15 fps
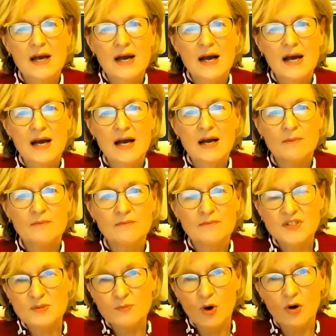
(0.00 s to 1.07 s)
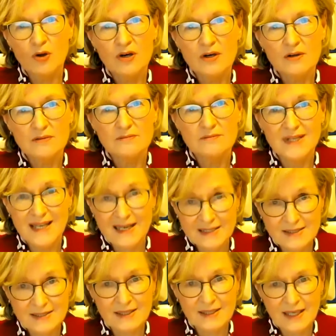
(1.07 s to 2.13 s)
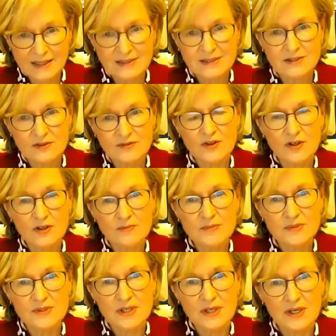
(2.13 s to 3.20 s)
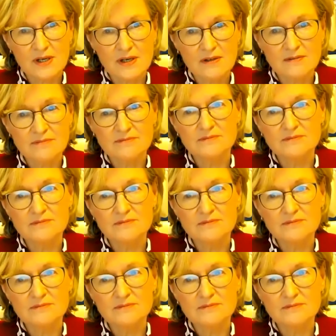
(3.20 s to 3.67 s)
Smaller, less connected firms are,